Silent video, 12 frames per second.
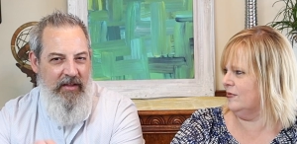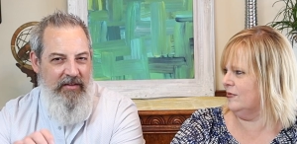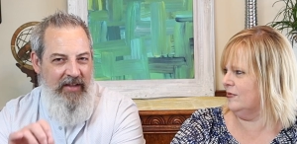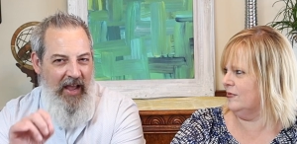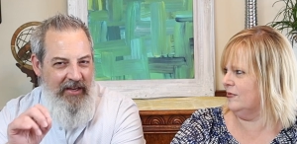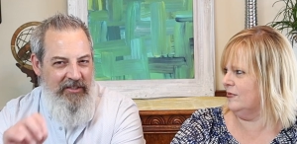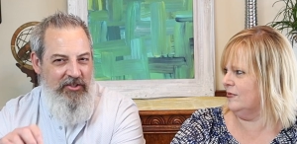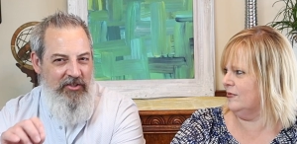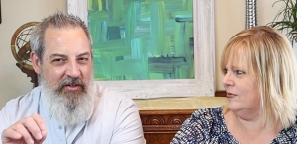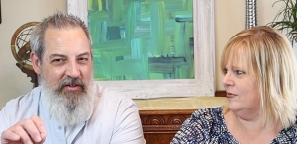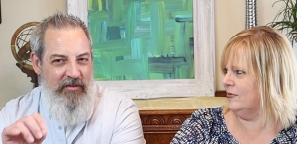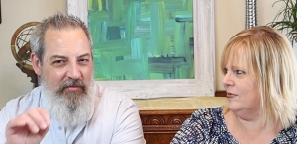Speaker 1: the
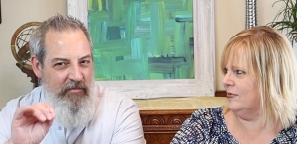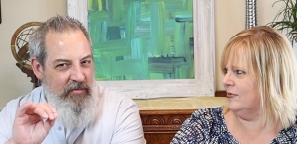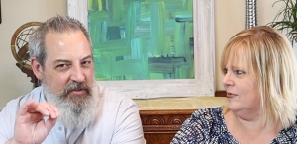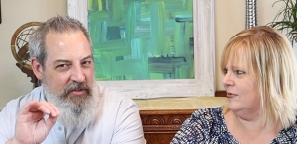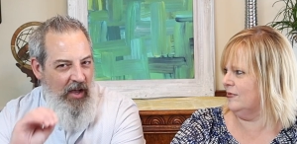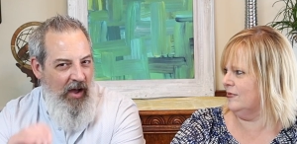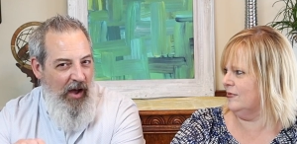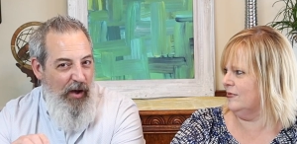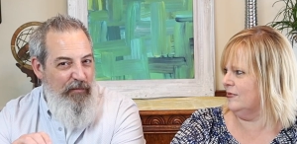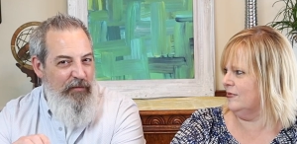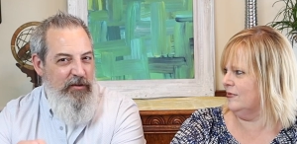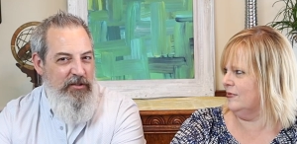texture was
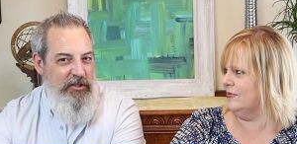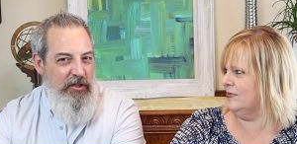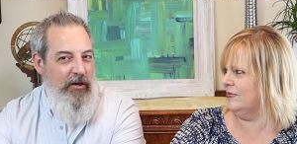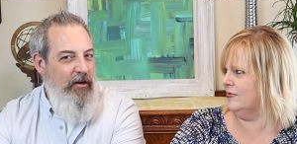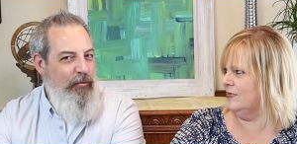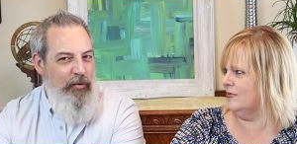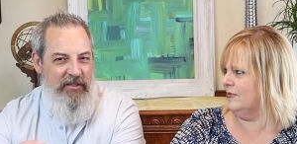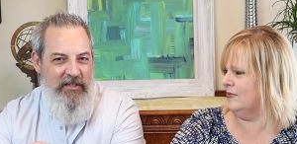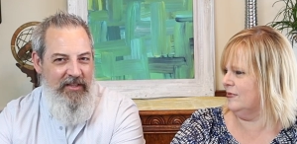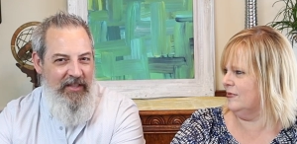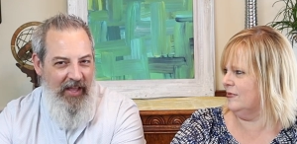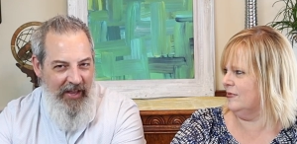off for sure. It
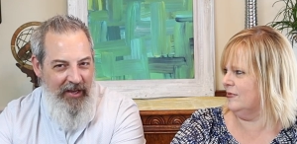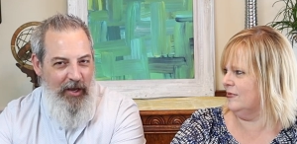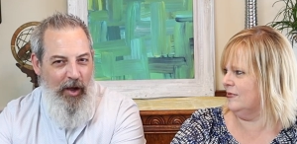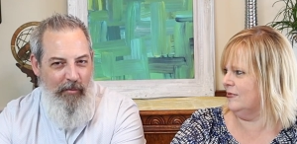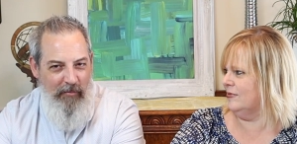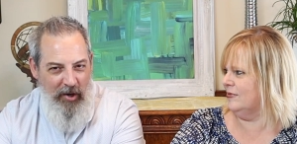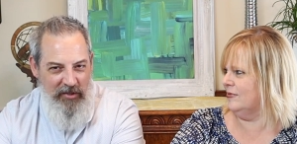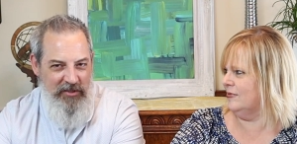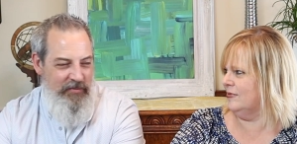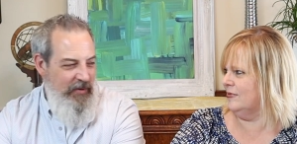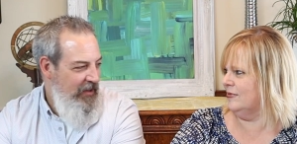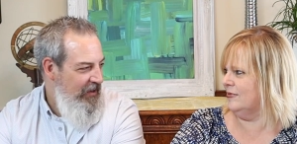wasn't like a
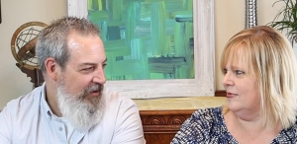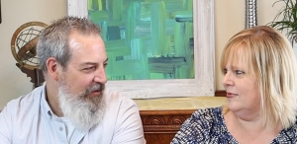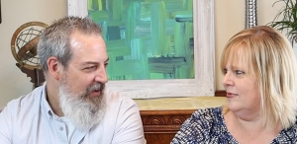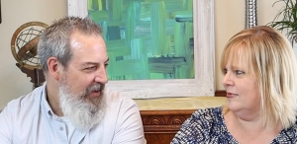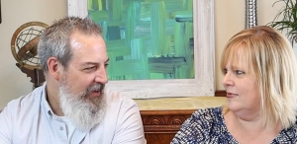marshmallow.